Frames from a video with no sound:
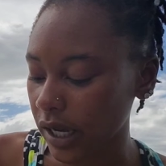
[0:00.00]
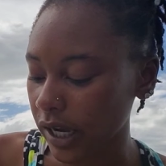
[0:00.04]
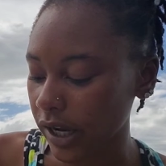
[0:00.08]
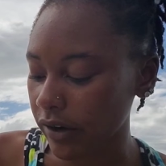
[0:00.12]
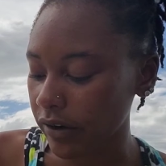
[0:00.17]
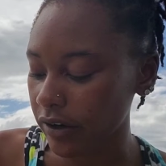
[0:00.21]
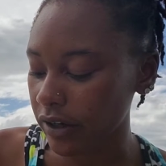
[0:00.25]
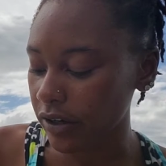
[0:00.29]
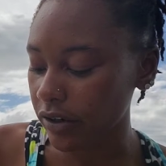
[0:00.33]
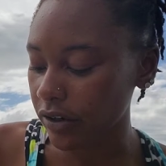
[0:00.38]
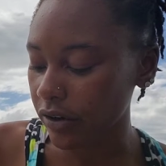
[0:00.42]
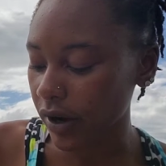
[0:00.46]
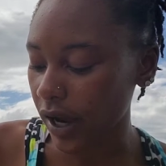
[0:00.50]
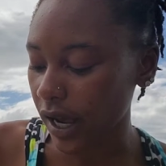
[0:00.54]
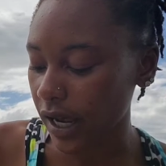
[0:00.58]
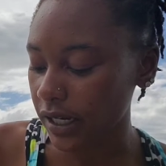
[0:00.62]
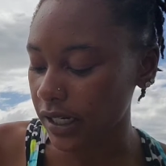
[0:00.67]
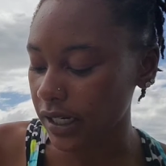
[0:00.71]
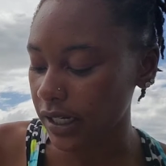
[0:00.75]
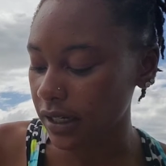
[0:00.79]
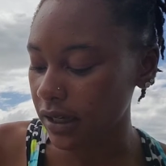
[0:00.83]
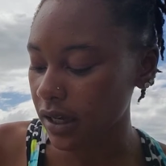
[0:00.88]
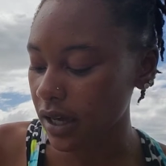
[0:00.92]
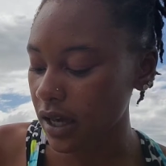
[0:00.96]

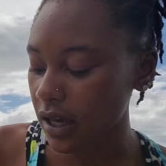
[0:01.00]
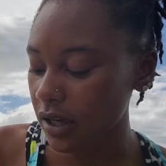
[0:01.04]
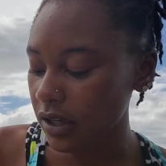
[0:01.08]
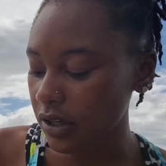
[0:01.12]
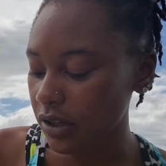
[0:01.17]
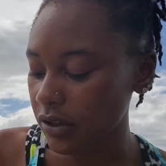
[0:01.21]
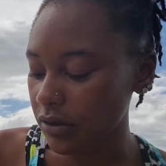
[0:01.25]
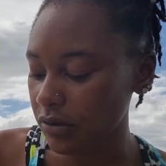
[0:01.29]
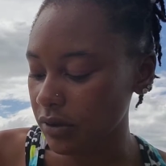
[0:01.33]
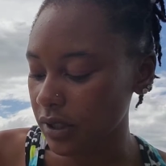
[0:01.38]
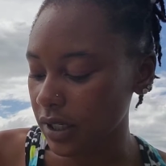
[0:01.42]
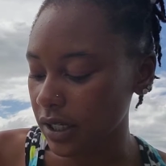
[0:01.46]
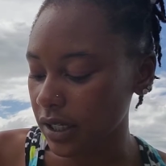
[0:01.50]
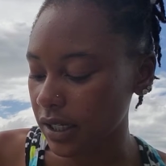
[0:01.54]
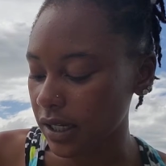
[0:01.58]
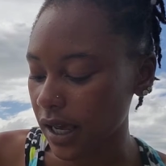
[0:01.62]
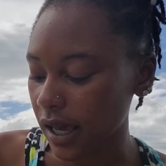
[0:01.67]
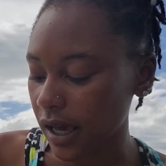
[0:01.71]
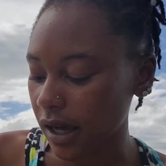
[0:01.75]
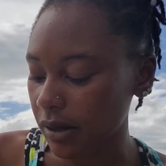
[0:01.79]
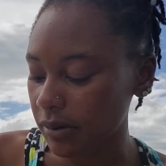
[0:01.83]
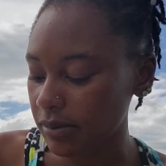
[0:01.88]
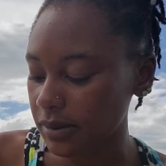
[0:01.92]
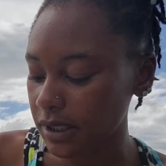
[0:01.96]
aristocratic unit
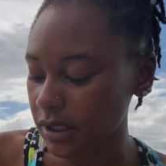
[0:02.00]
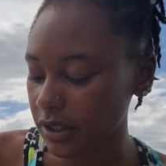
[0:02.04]
helped